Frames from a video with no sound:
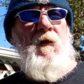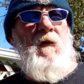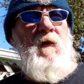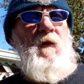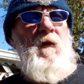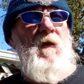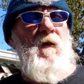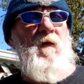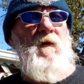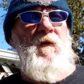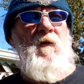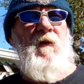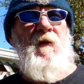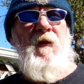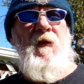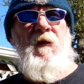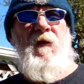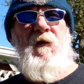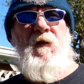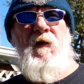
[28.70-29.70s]
You know,
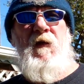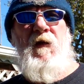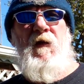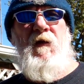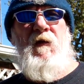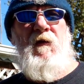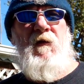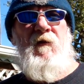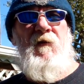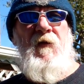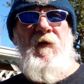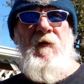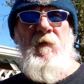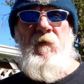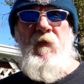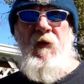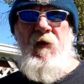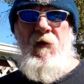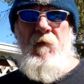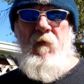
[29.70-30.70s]
they
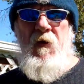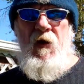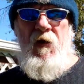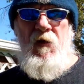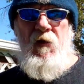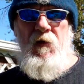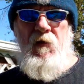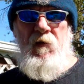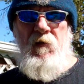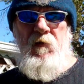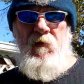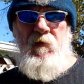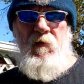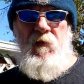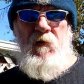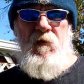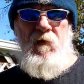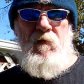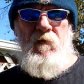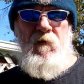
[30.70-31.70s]
depend upon it,
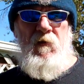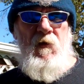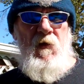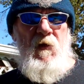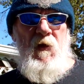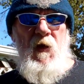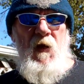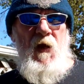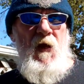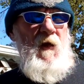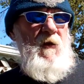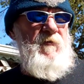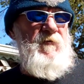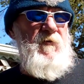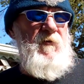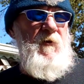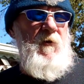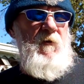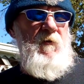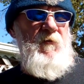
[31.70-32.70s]
you know. As
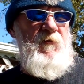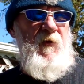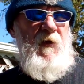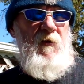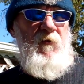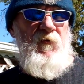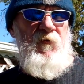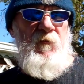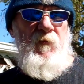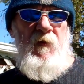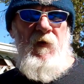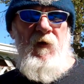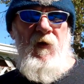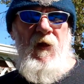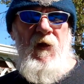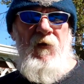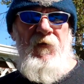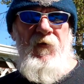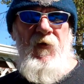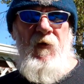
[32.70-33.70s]
you notice, I don't spend a
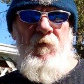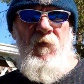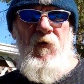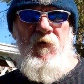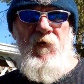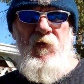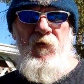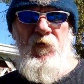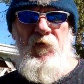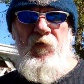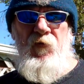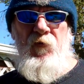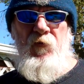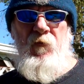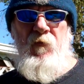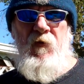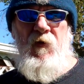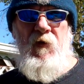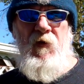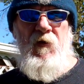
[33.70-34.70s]
lot of time on YouTube.
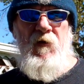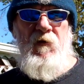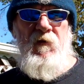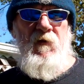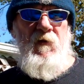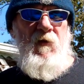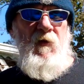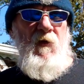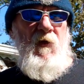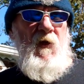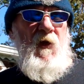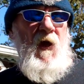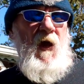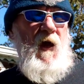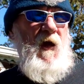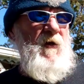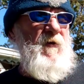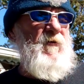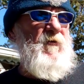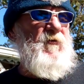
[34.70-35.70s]

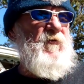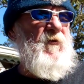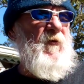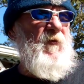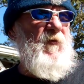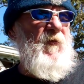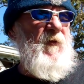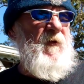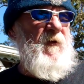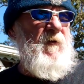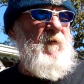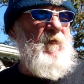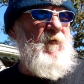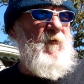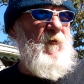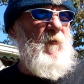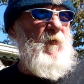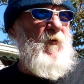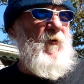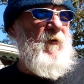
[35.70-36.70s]
I used to think it
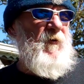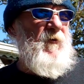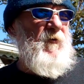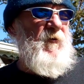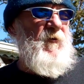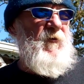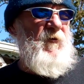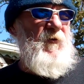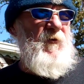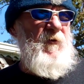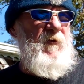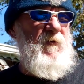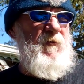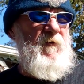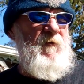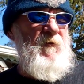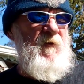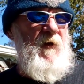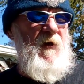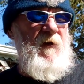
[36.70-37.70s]
was a pretty good
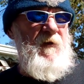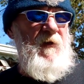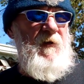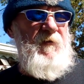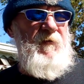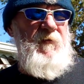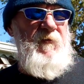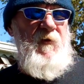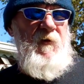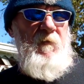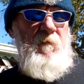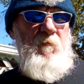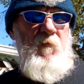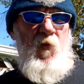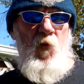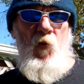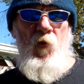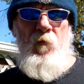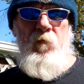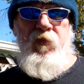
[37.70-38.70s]
deal, and then I got
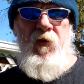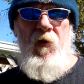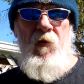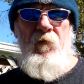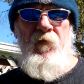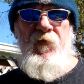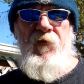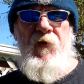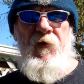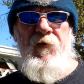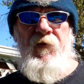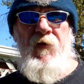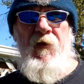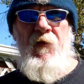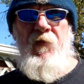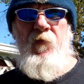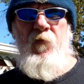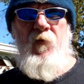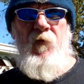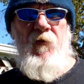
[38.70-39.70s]
bored plumb to
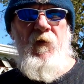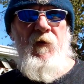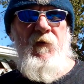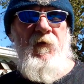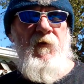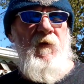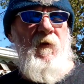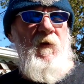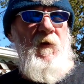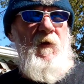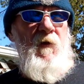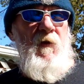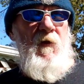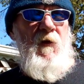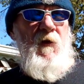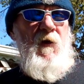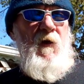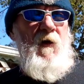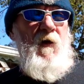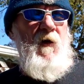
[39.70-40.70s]
death
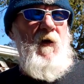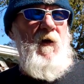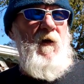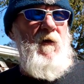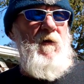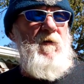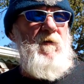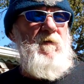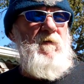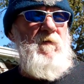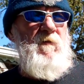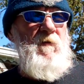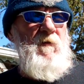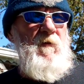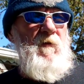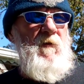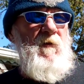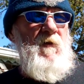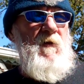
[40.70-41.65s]
with it.